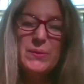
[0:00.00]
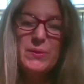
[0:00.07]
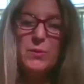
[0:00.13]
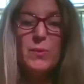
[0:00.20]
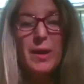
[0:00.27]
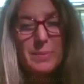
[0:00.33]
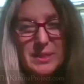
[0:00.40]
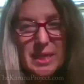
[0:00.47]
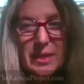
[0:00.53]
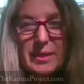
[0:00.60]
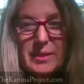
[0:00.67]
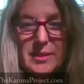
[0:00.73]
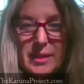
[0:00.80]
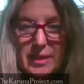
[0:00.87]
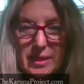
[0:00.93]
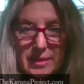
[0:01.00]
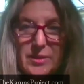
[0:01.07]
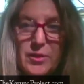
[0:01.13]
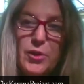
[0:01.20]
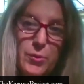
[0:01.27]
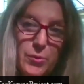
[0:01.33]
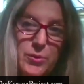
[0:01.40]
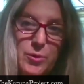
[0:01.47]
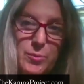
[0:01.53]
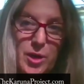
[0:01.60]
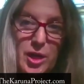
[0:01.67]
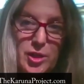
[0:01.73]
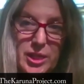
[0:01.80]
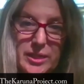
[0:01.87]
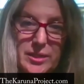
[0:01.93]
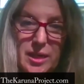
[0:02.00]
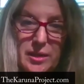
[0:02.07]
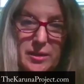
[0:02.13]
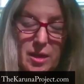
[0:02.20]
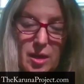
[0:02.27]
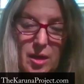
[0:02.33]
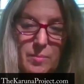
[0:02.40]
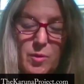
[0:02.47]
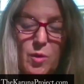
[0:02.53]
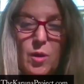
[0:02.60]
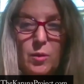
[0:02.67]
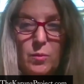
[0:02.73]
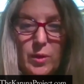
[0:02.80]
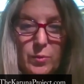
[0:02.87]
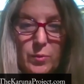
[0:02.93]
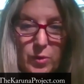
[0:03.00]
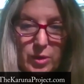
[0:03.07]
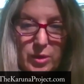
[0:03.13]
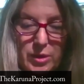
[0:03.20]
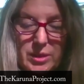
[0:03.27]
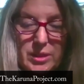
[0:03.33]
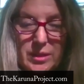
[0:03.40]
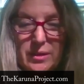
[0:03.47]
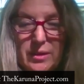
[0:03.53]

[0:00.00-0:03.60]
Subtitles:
the website is thekarunaproject.com, all one word,